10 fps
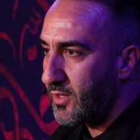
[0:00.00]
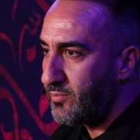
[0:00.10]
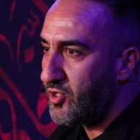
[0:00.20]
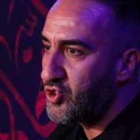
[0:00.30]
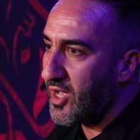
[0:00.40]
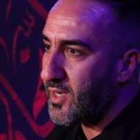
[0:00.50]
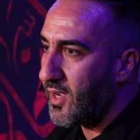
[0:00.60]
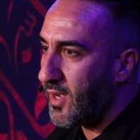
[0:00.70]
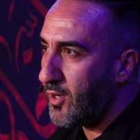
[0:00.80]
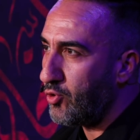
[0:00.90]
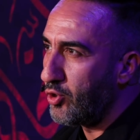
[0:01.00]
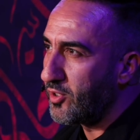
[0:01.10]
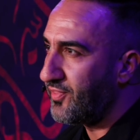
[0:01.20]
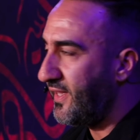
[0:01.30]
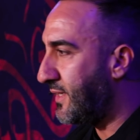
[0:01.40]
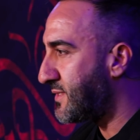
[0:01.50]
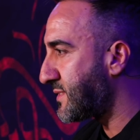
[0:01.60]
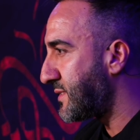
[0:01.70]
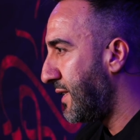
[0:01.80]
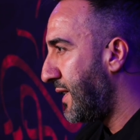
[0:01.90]
ibn Jarrah. All of
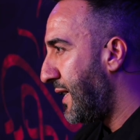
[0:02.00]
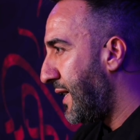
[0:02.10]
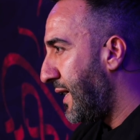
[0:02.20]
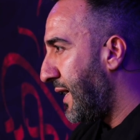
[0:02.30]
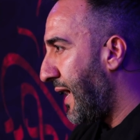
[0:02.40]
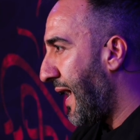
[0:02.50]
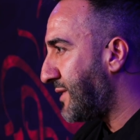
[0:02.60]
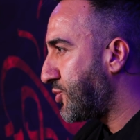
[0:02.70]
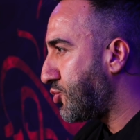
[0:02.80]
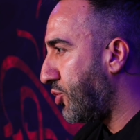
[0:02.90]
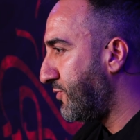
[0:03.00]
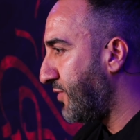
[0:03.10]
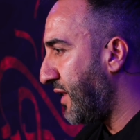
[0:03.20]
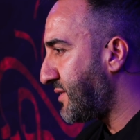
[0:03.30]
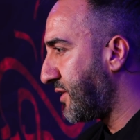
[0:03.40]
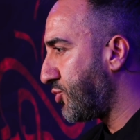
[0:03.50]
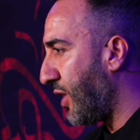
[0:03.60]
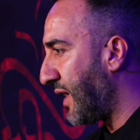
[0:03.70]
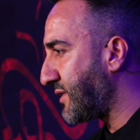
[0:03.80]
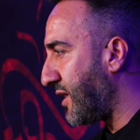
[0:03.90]
these had converted
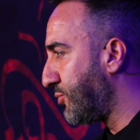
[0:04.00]
or had come